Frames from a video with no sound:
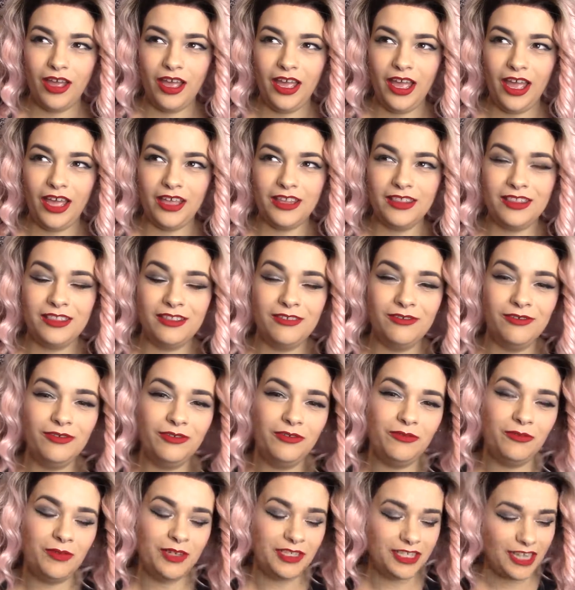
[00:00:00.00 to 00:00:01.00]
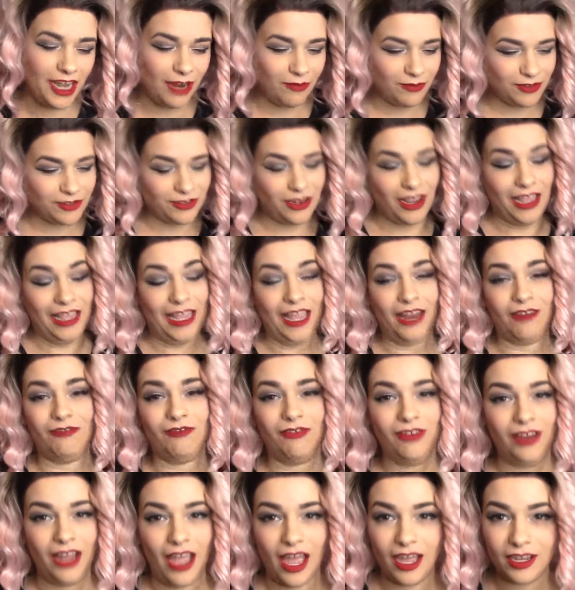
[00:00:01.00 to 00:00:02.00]
I don't know if my dad was trying to get a
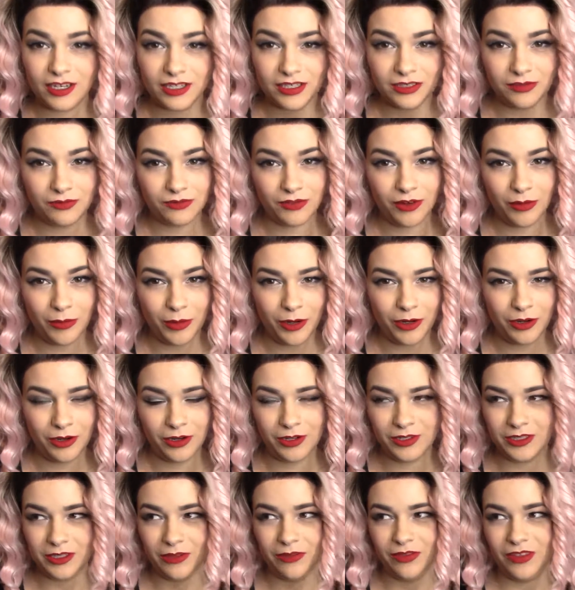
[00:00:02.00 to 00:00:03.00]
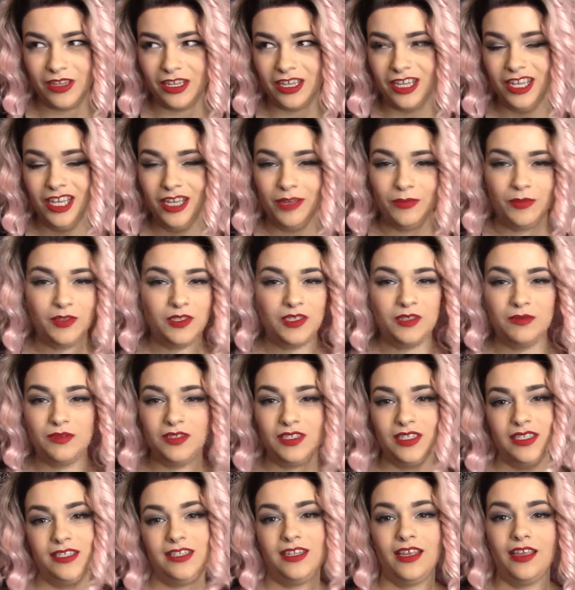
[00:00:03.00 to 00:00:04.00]
reaction from her or something, but she was
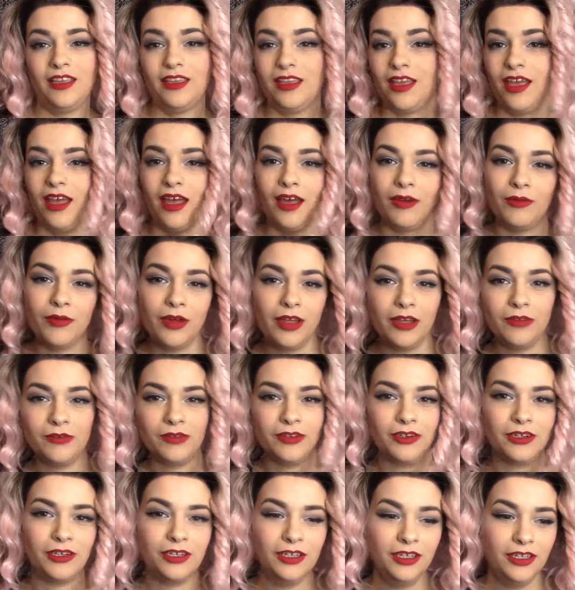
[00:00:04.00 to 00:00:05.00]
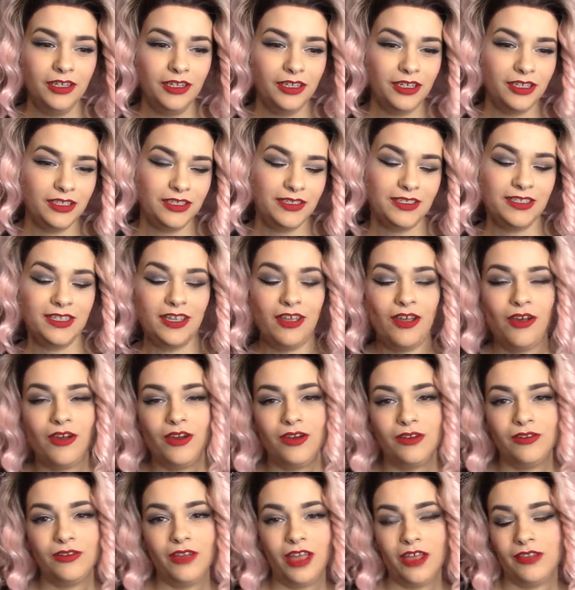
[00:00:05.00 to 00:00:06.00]
just like, yeah, whatever. And she's like,
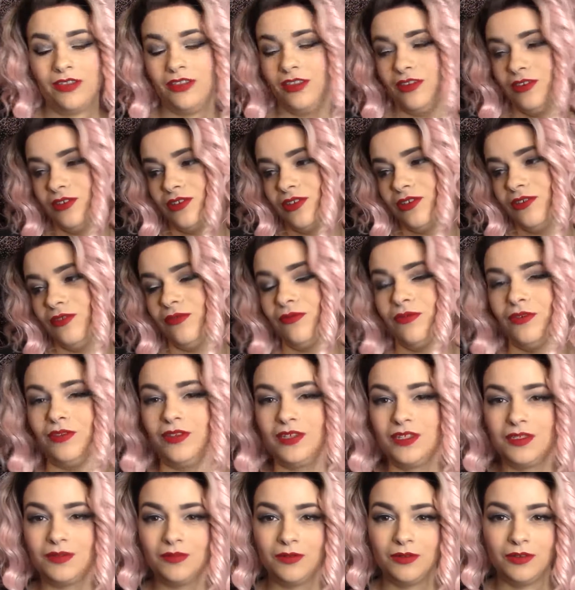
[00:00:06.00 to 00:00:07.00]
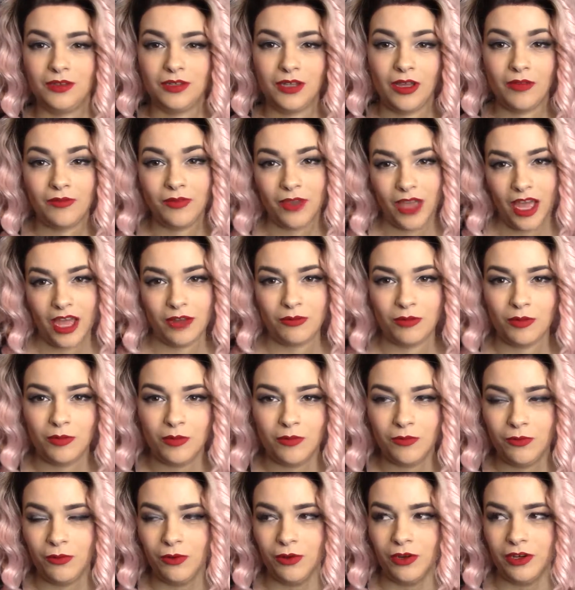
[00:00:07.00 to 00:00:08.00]
oh, I think you should go for this one, have you had one
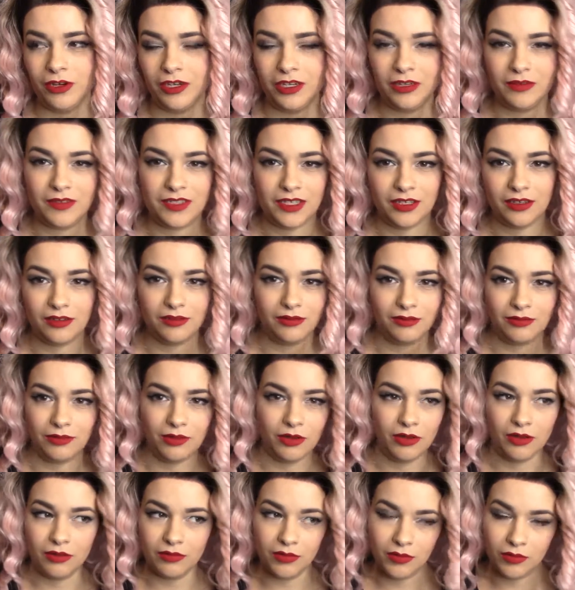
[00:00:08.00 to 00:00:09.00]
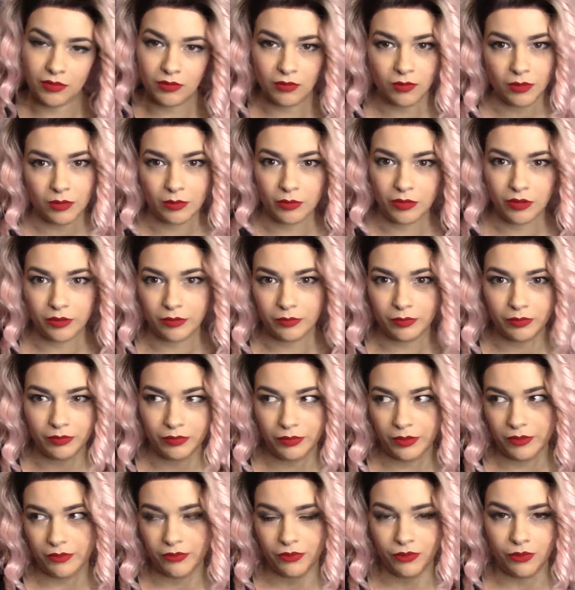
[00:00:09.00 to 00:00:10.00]
before? And I was like, no, I've never worn one
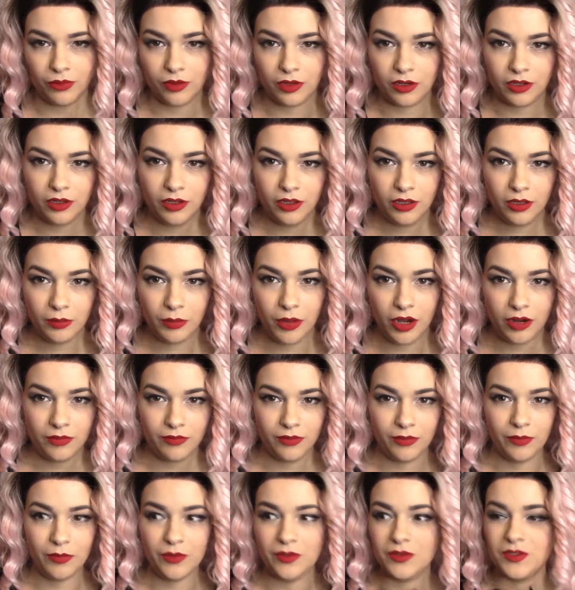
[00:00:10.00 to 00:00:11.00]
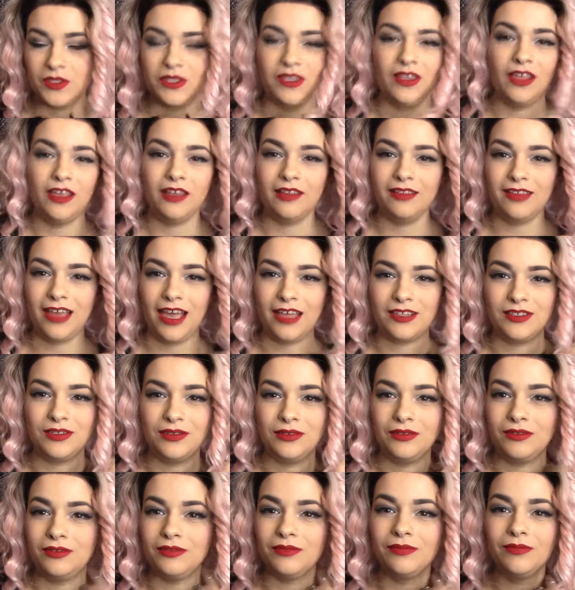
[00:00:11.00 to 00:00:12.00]
before, apart from those like
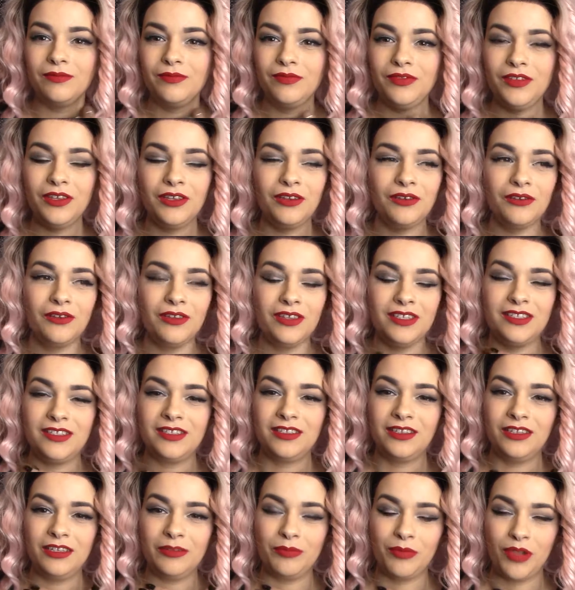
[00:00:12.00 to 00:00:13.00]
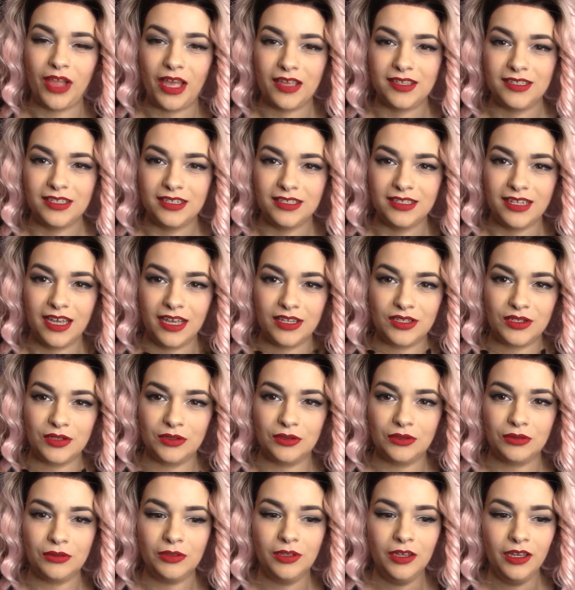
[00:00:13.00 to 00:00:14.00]
tattoo, you know, the plastic
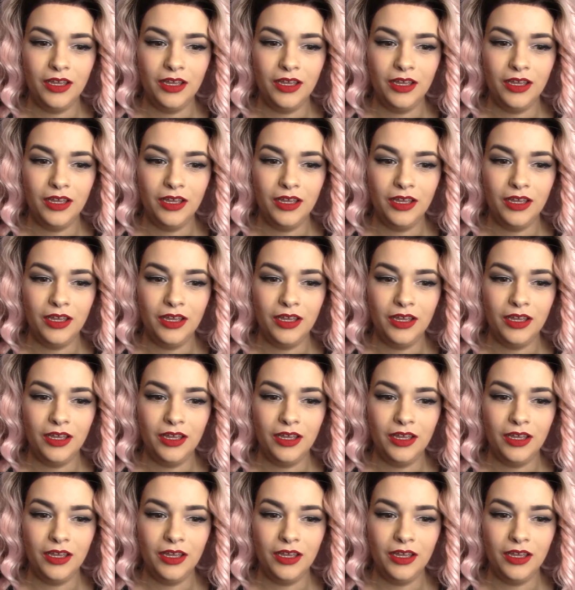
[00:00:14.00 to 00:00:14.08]
tattoo